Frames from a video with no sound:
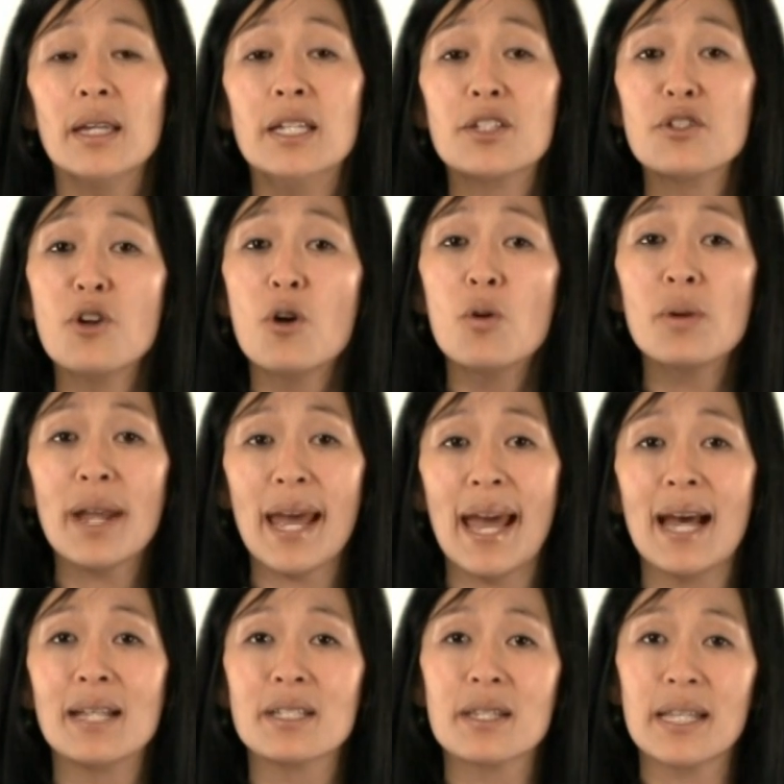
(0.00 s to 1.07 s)
is known
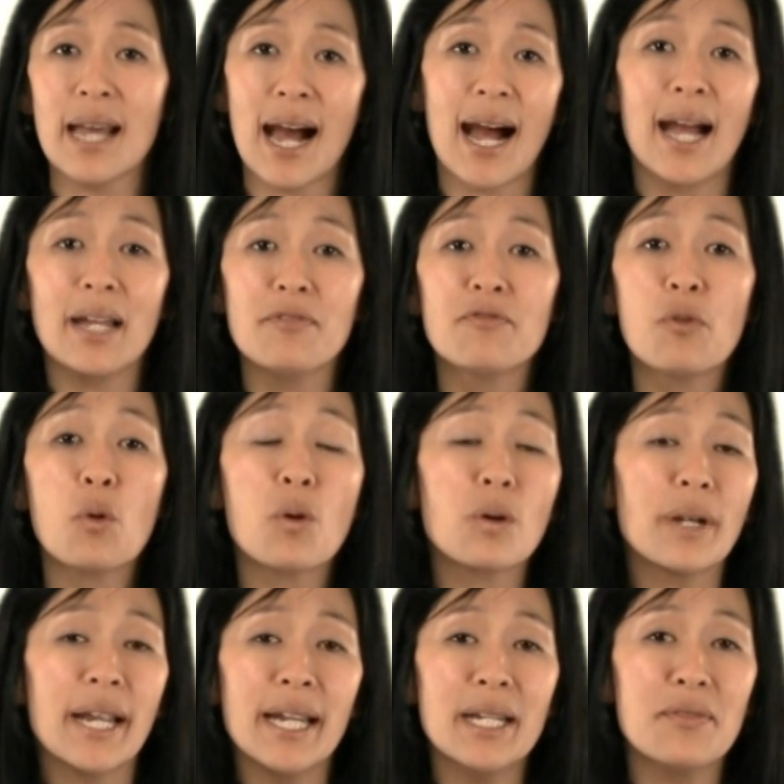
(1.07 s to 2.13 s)
as the
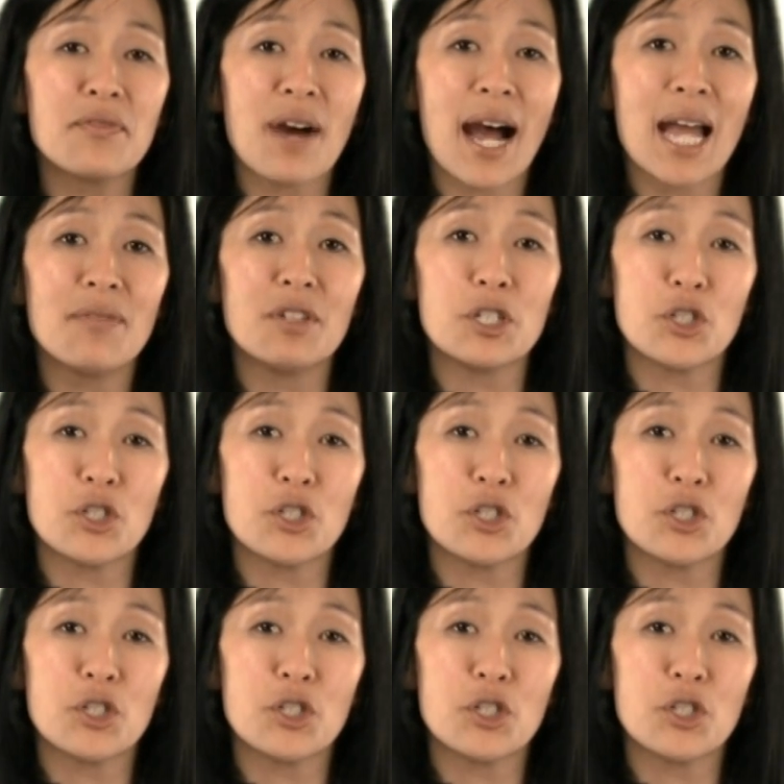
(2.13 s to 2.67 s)
I-485